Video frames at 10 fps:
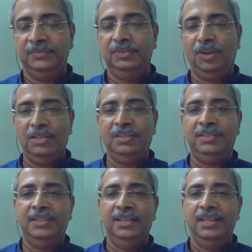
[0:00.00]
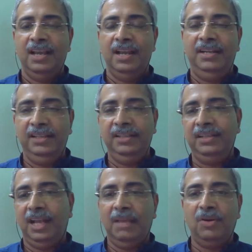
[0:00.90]
thoughts and taking
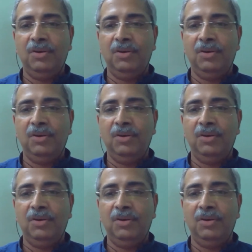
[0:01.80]
time out